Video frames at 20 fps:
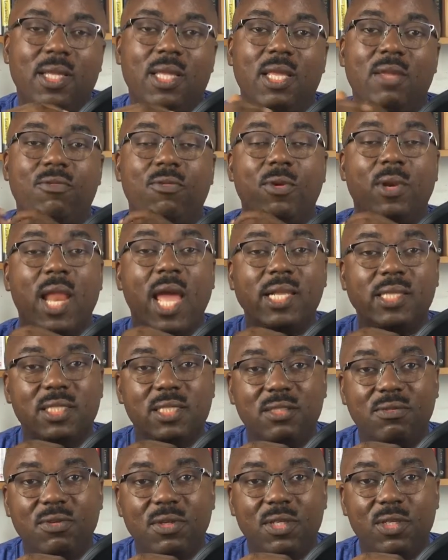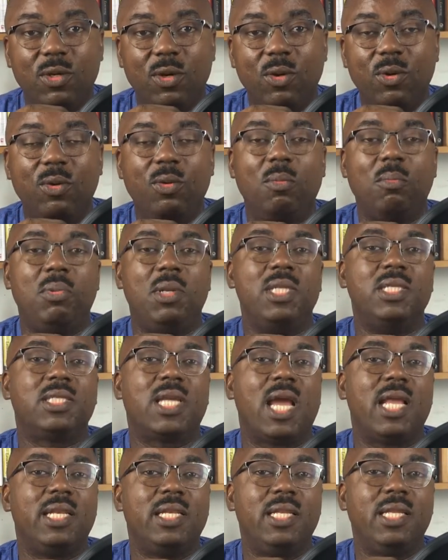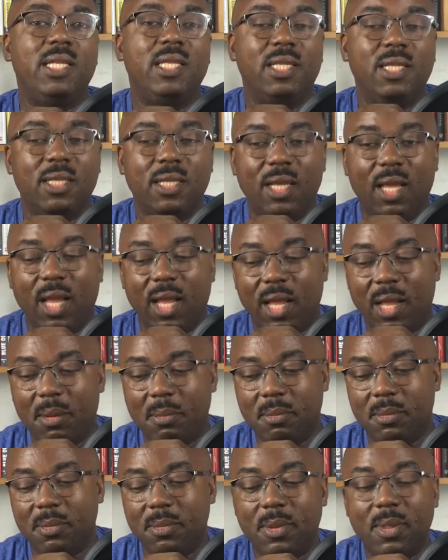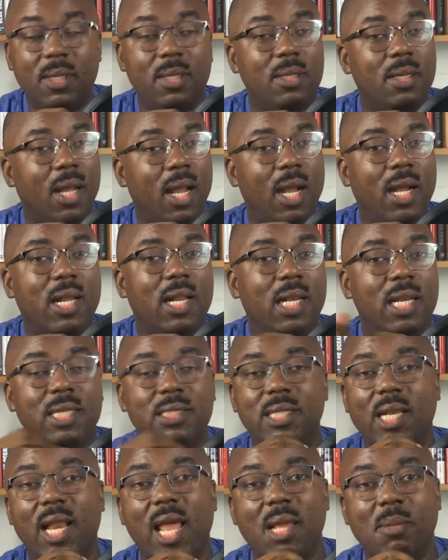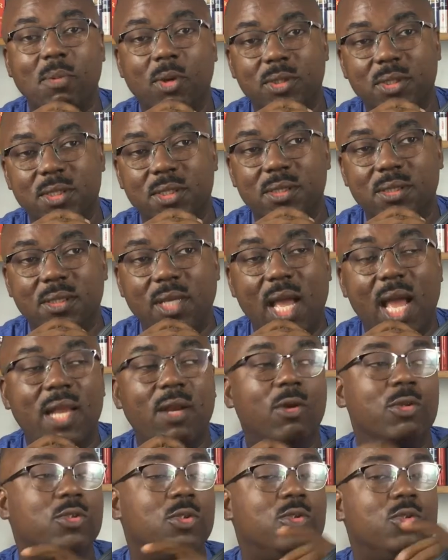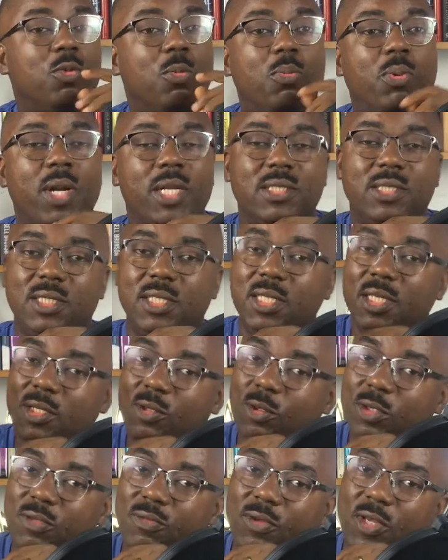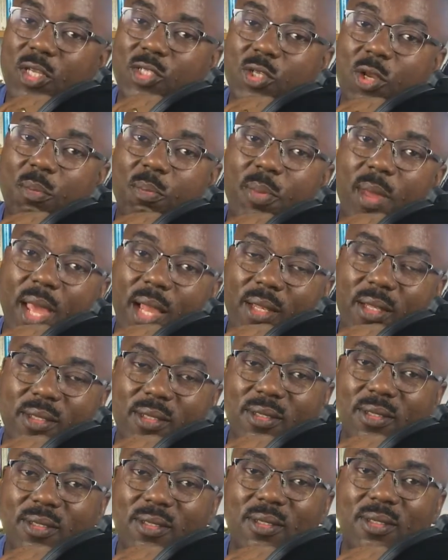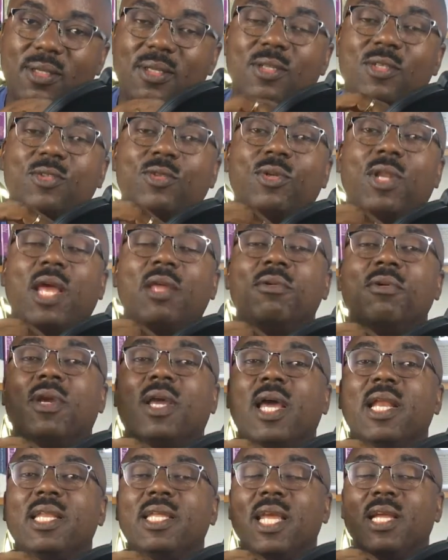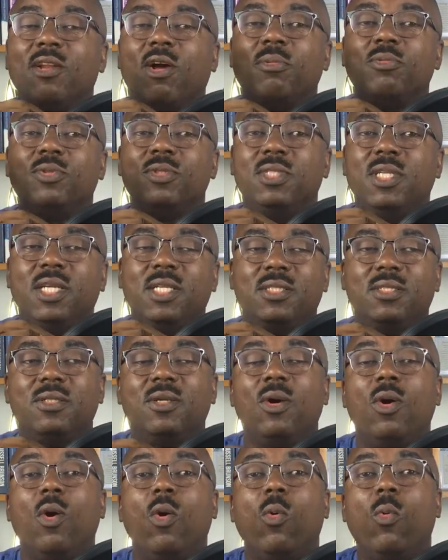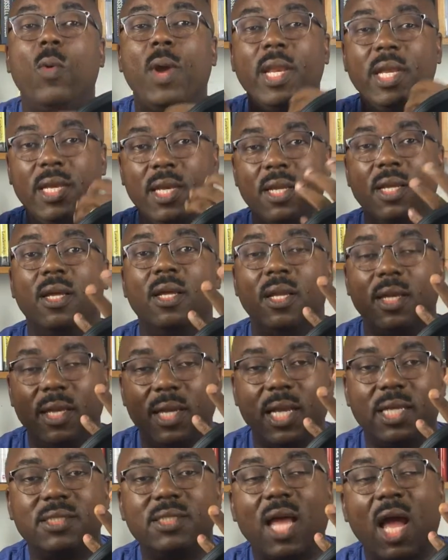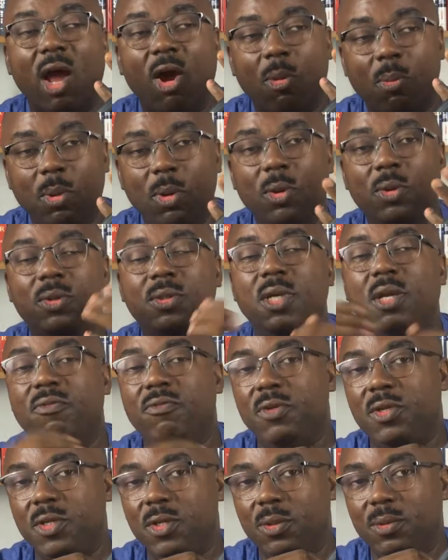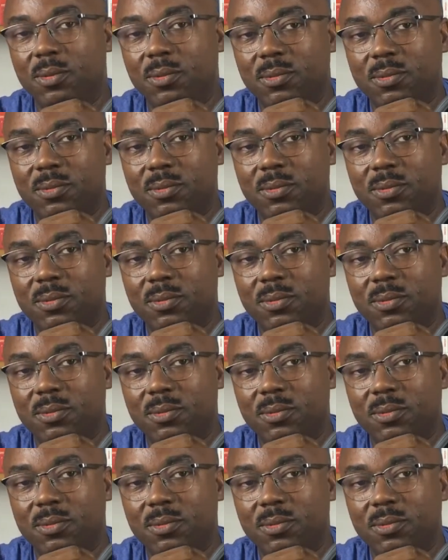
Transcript: If you like this video, please kindly click the like button and also to press the notification bell so that you can get up to date when next I upload a video.